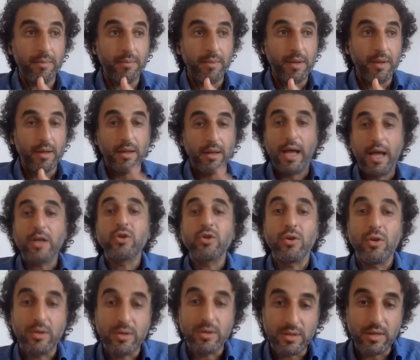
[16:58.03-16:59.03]

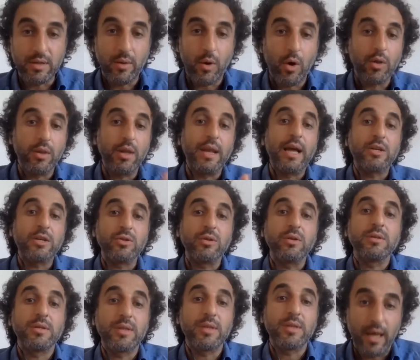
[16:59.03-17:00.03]
national, on the
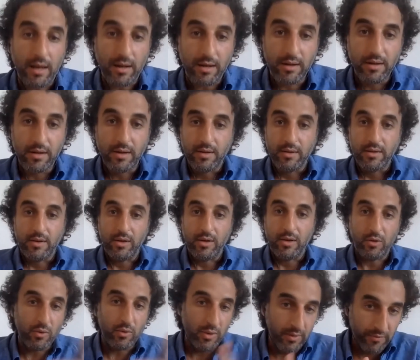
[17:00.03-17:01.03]
national scale. You
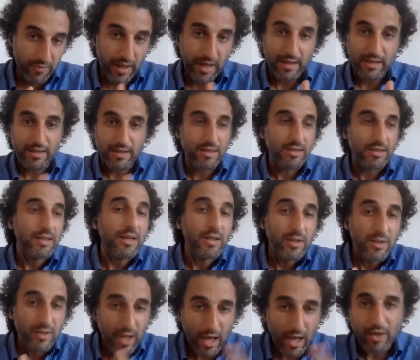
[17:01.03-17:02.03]
know, the fact that the
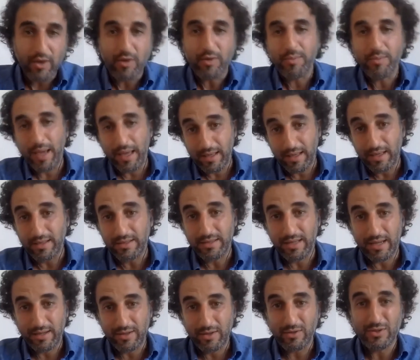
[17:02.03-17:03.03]
entire banking
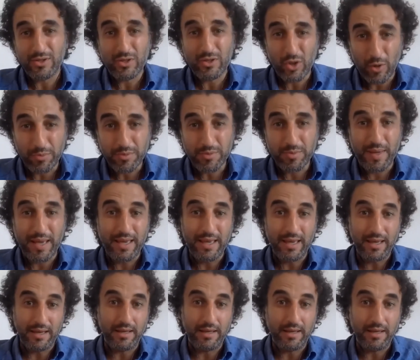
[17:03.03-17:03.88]
sector stopped paying